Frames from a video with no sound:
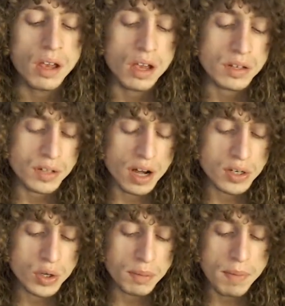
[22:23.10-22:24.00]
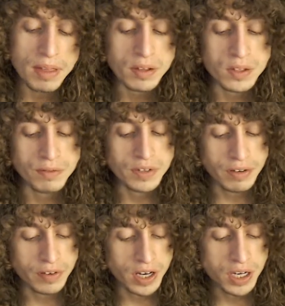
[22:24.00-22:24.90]
Tantric methods of
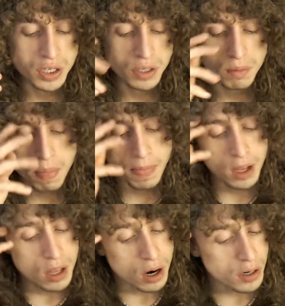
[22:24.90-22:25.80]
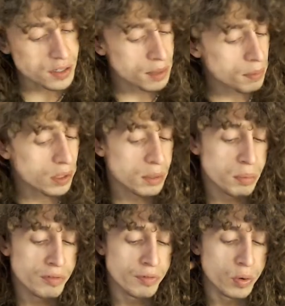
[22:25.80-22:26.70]
divination are typically
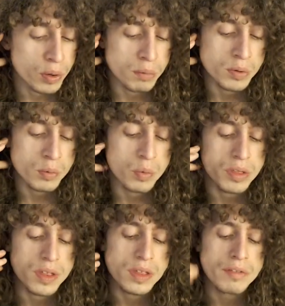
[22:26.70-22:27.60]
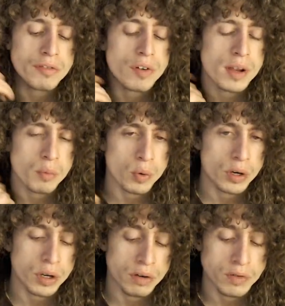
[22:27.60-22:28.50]
performed within the framework
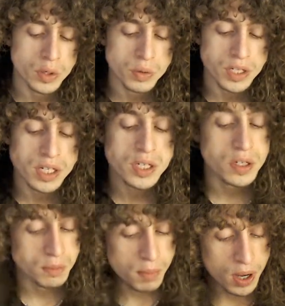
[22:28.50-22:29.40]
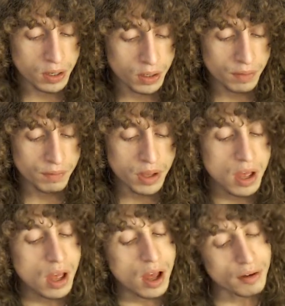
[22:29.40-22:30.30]
of Jyotish's model,
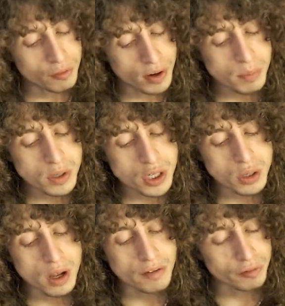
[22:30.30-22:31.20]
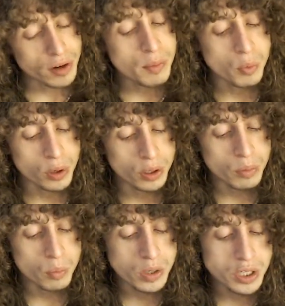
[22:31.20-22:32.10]
a framework
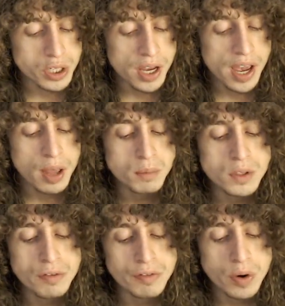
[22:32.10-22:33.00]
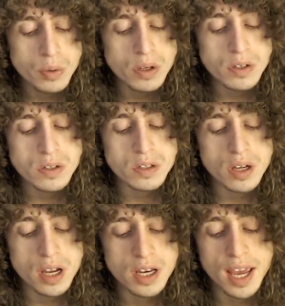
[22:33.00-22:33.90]
which helps to focus,
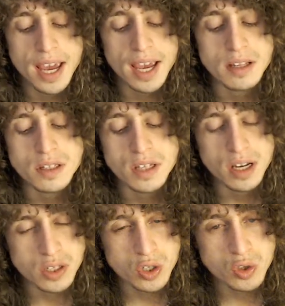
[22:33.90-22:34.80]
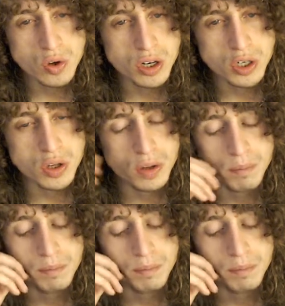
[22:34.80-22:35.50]
enhance, and structure them.